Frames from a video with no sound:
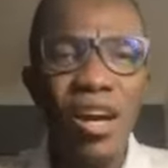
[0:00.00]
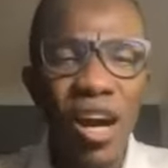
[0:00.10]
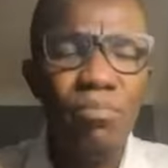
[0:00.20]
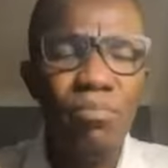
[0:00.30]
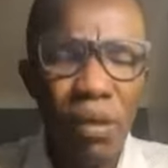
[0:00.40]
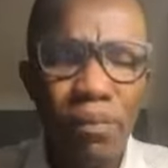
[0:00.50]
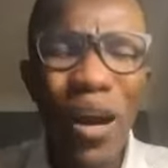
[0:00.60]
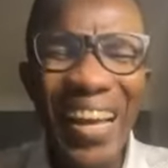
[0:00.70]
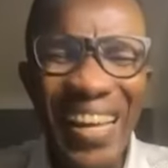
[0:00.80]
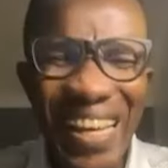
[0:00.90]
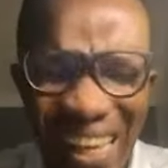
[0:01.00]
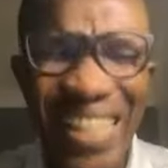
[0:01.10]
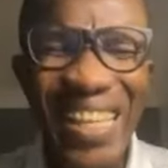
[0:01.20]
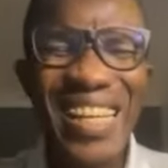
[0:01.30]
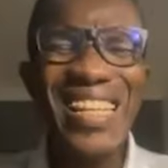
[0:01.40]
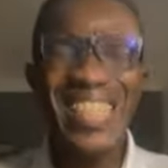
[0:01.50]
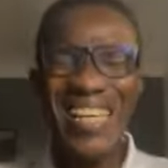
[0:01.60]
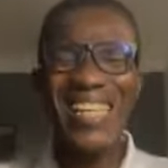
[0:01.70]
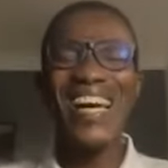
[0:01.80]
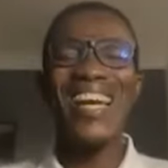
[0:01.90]
Uh, people are engaging in
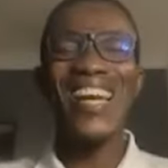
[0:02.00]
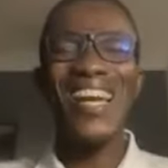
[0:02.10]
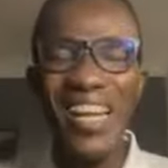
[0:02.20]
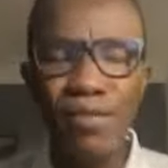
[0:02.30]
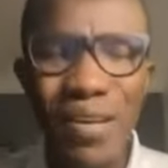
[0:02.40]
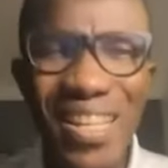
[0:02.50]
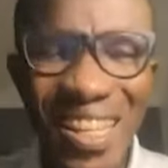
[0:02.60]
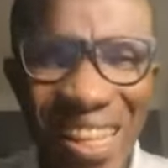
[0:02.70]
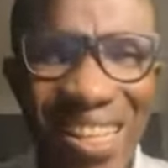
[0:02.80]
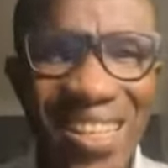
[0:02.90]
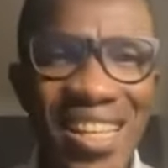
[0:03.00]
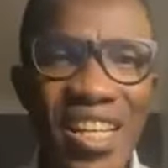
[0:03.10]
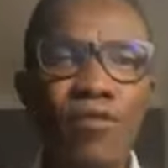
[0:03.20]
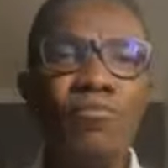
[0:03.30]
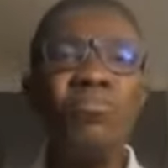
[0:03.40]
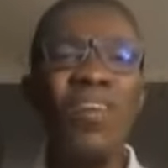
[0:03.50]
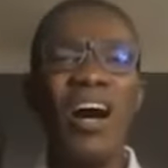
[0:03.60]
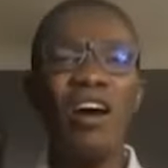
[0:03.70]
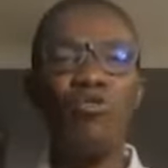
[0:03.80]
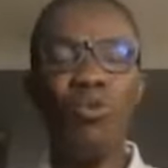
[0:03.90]
things that limit destiny,
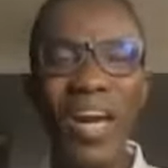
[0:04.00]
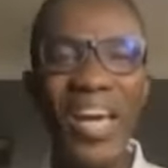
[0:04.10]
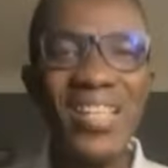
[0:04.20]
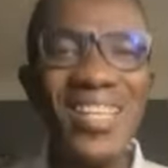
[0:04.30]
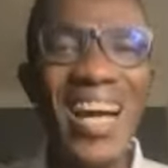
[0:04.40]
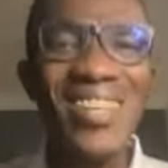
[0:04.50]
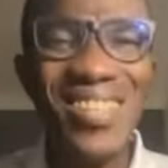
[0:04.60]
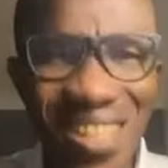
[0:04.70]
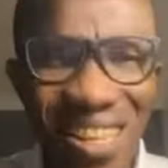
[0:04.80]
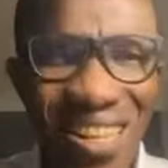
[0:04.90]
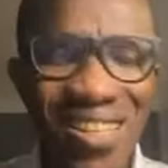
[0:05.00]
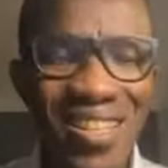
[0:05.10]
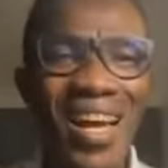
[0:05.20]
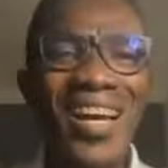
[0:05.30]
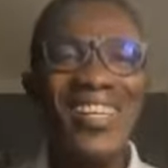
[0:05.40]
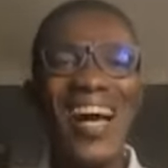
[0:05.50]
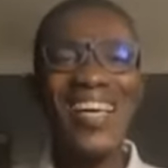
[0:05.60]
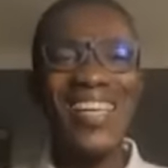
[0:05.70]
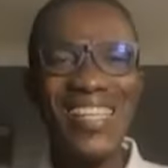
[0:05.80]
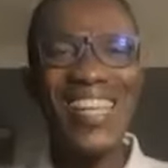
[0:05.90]
uh, weights and sins uh, that
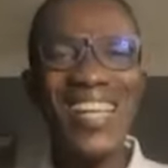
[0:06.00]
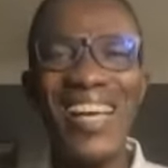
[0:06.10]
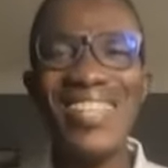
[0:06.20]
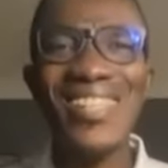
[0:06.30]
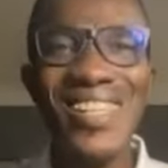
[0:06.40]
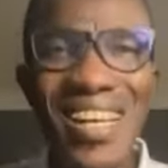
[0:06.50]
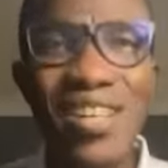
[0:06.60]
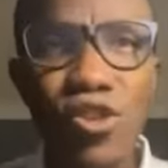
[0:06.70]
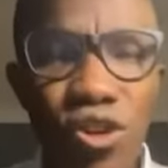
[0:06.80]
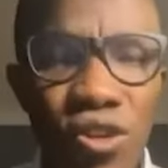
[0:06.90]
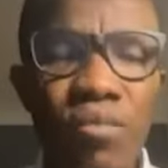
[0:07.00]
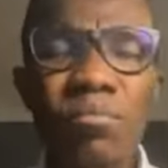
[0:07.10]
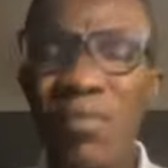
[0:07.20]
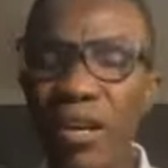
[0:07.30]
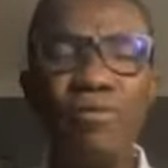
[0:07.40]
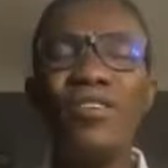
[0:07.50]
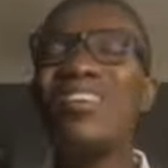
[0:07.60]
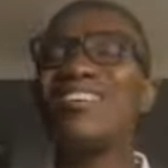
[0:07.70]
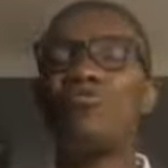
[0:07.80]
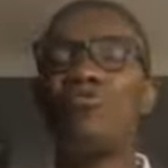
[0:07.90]
easily ensnares us. Even
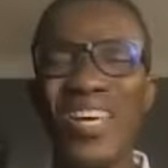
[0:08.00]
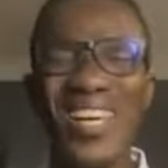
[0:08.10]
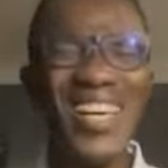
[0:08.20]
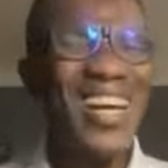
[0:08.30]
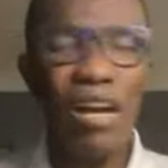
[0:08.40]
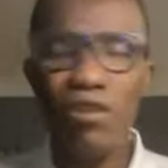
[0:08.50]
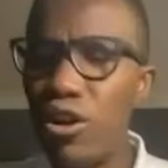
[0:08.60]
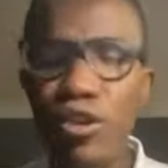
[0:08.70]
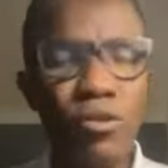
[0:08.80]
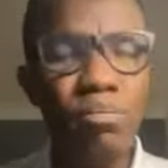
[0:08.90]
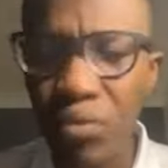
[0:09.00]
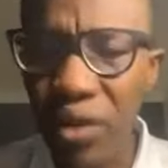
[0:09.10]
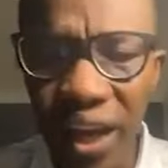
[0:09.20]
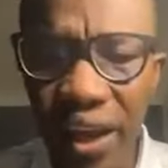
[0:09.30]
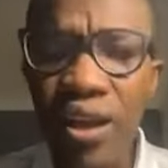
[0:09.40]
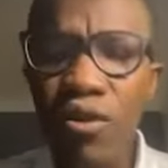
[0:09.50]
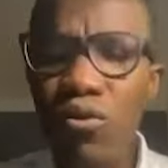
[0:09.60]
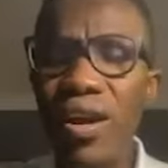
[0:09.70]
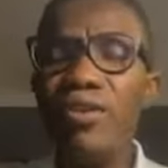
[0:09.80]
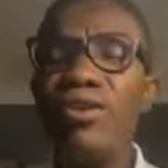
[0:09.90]
this week, I want you to pray,
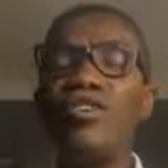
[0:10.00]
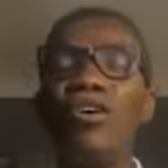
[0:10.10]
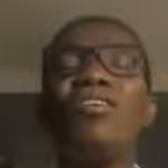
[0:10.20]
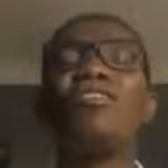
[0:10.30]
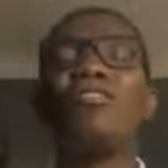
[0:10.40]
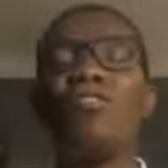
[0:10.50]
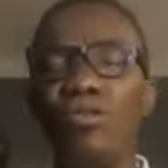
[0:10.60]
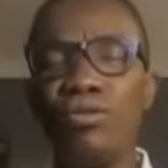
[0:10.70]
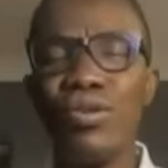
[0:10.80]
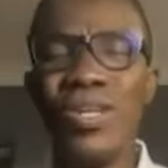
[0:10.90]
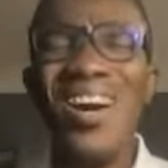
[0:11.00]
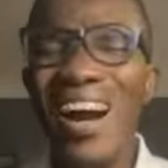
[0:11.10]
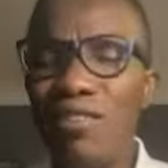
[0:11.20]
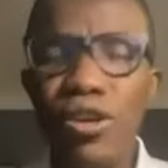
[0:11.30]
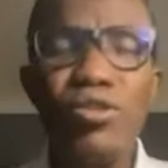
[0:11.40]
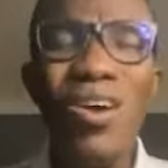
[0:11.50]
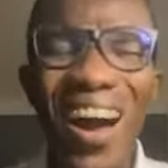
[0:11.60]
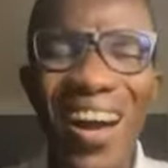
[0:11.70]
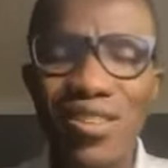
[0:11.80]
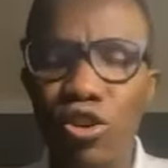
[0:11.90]
whether you are young or old. I want you to
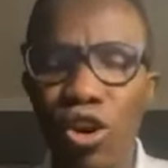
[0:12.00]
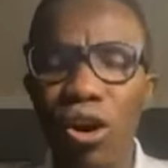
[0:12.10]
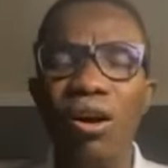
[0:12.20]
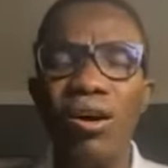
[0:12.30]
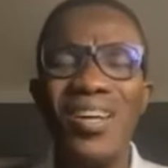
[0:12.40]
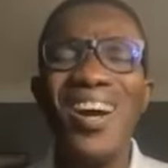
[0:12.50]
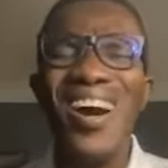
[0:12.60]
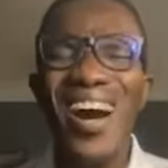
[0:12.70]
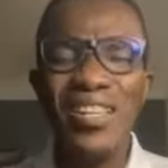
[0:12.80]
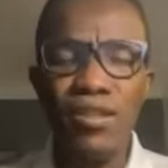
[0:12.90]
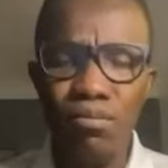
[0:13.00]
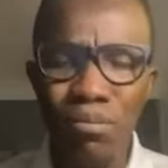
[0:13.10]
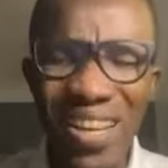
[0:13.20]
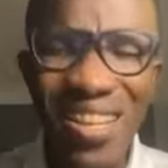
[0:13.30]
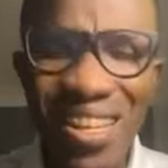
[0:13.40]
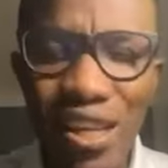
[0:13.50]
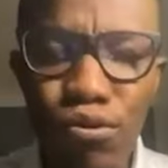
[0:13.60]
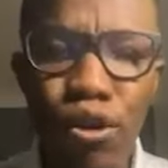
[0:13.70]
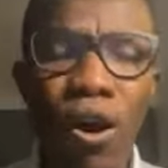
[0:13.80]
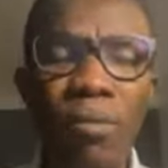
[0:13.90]
ask God as many things
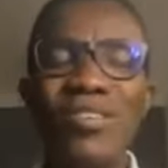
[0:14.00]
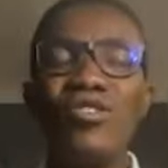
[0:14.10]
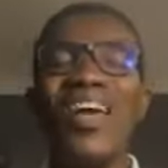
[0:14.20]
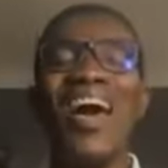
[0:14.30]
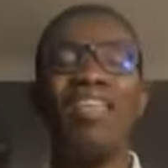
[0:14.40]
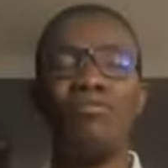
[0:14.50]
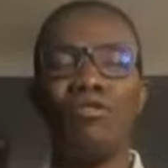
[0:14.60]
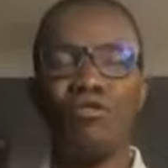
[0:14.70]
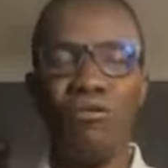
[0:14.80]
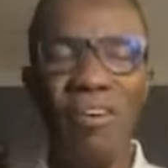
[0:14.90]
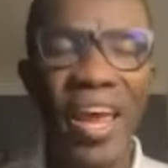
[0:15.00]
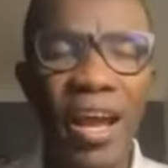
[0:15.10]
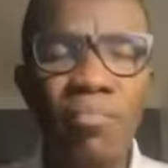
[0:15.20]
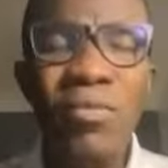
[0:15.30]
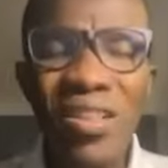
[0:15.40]
will come into the atmosphere.